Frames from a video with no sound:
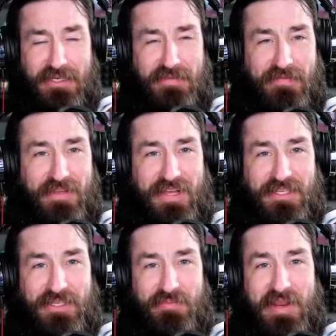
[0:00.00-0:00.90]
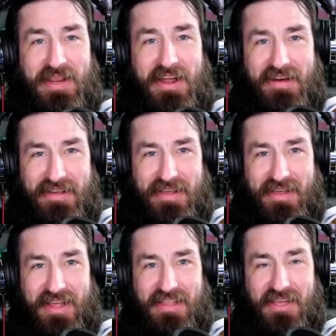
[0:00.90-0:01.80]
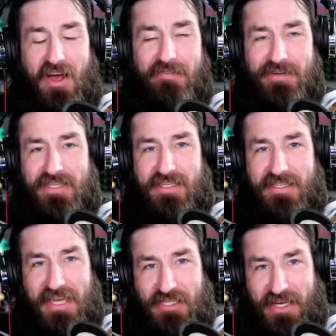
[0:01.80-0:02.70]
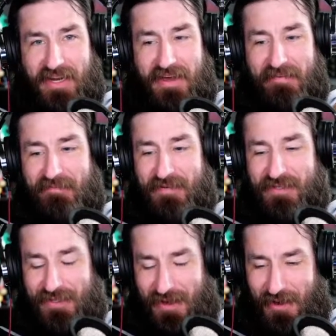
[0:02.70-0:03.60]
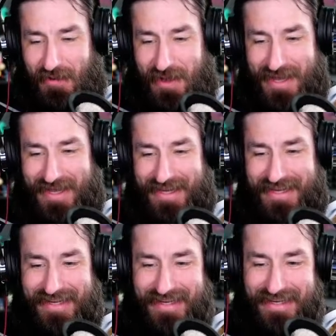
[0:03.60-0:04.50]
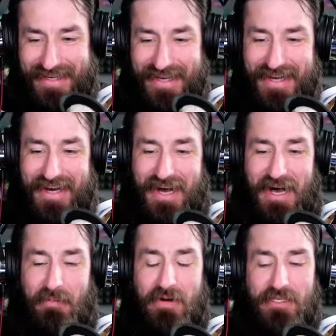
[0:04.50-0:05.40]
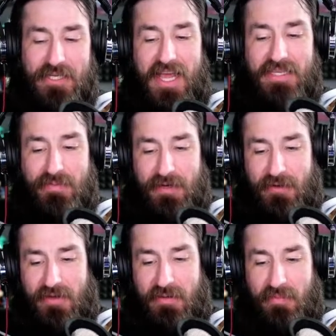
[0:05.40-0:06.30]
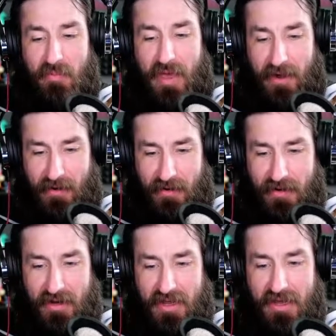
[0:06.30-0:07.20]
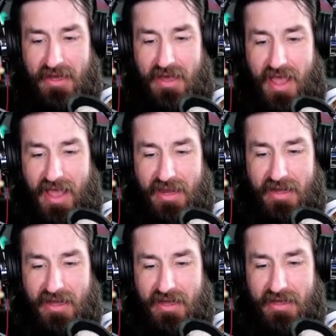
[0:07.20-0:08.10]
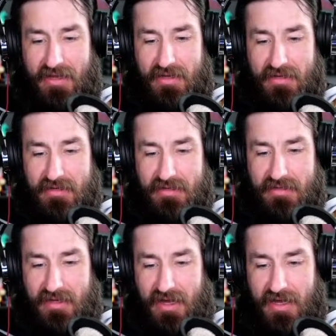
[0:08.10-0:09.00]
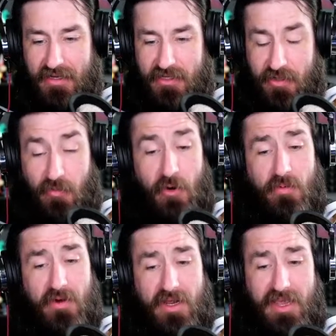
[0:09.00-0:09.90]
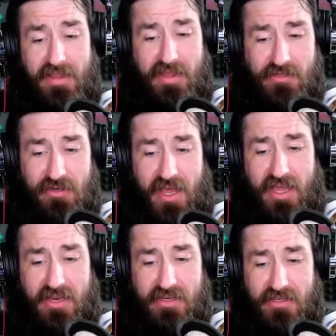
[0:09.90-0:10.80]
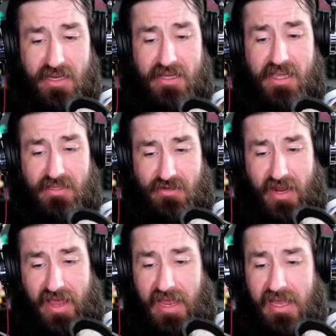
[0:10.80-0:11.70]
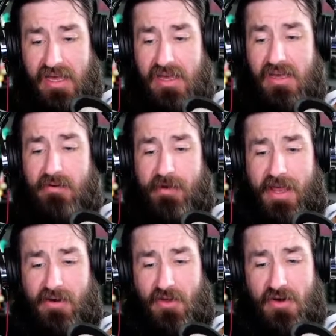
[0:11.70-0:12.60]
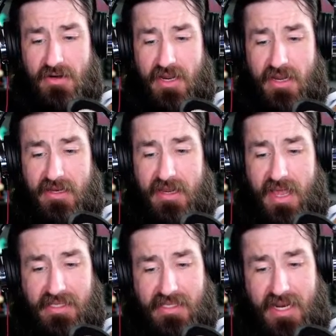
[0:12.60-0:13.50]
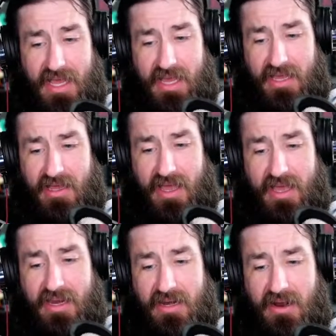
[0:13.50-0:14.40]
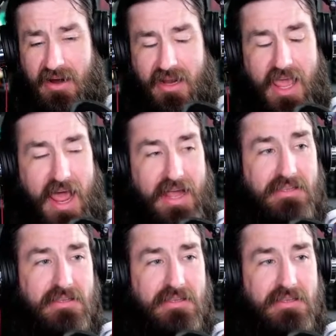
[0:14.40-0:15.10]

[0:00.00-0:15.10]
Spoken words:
doesn't feel like she's been in the conversation enough. So, but she has been doing better, and she wrote again yesterday. Yesterday, we had a long day today, and our cat